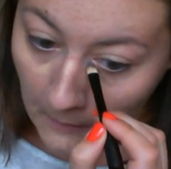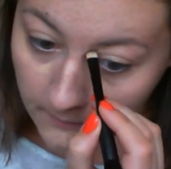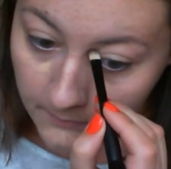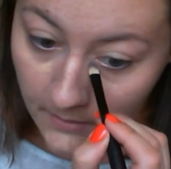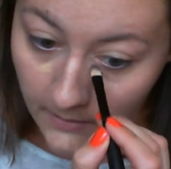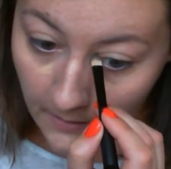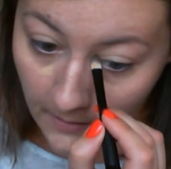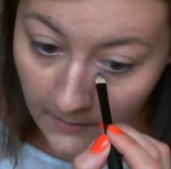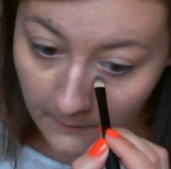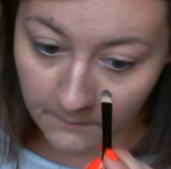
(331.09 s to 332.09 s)
of my
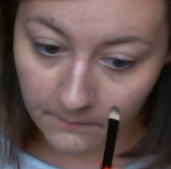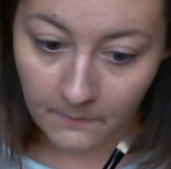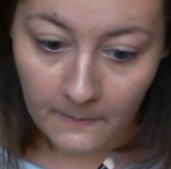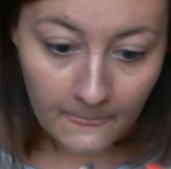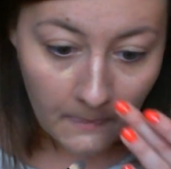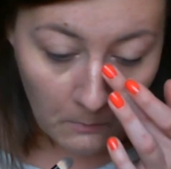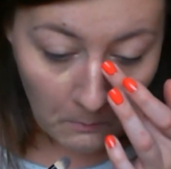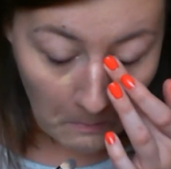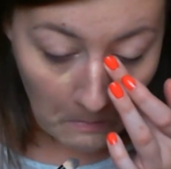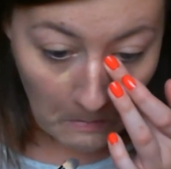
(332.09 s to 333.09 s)
eye. Ooh.